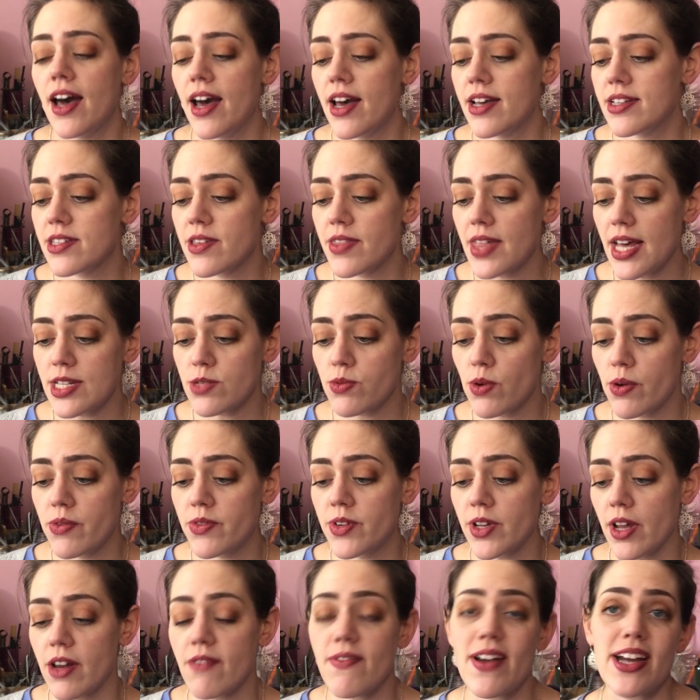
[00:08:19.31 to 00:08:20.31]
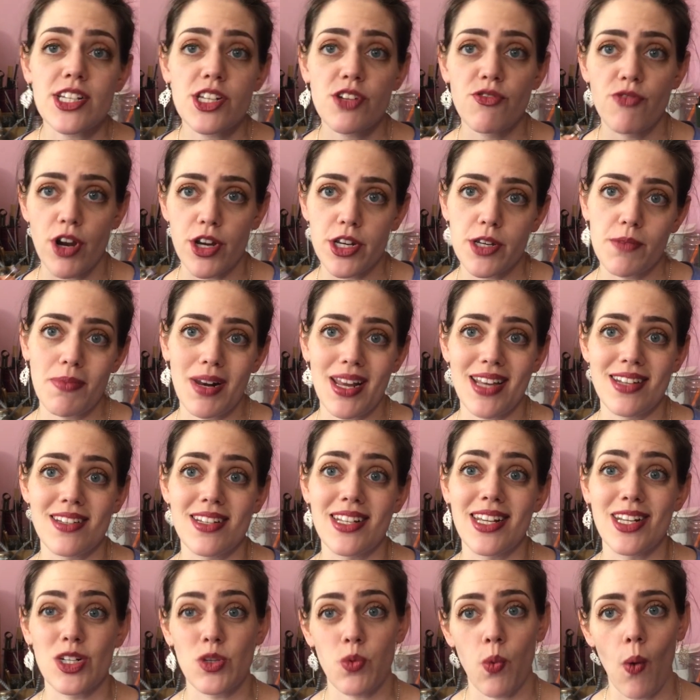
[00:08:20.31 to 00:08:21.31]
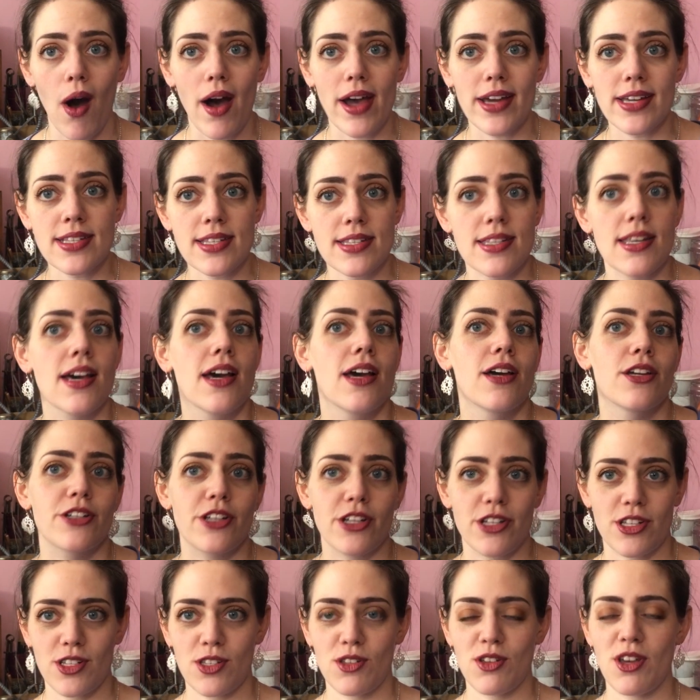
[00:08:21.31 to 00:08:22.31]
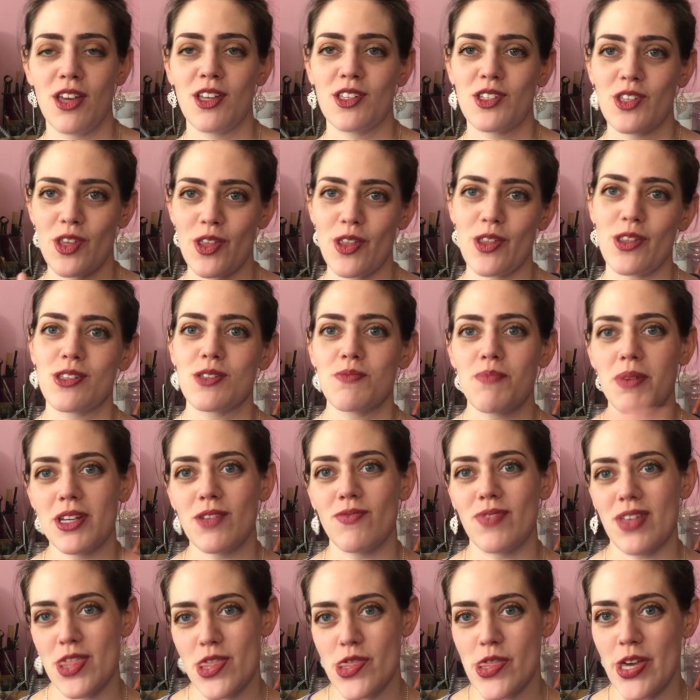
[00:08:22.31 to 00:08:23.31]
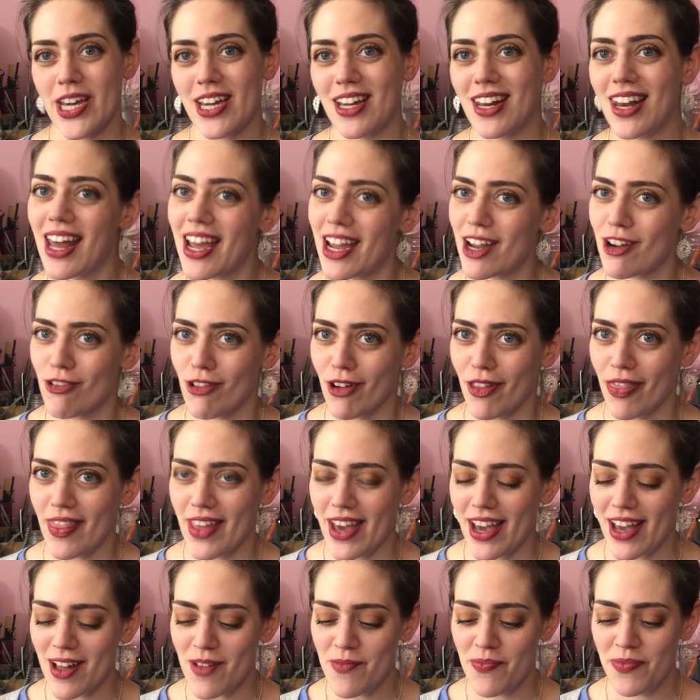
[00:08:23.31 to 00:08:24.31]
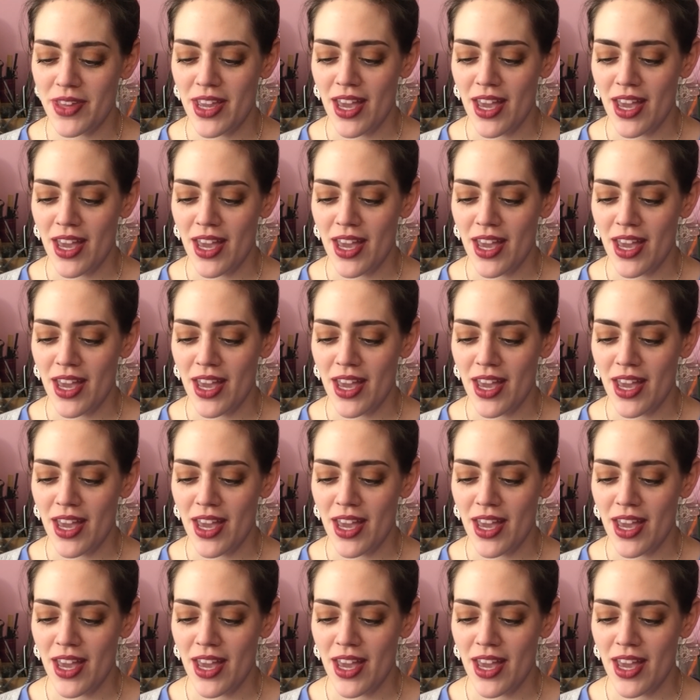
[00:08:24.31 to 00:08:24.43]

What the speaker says: So that's what we've done. I've actually rhodium plated it twice, just so there's a bit of a thicker layer on there.